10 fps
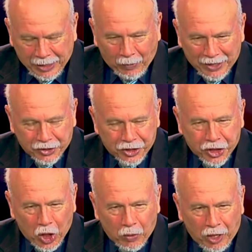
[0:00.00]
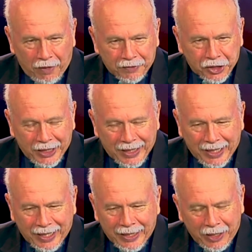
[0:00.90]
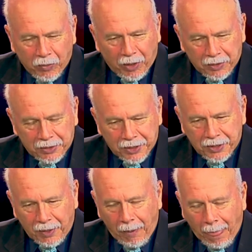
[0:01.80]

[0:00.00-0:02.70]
I watched a show called CNN Heroes.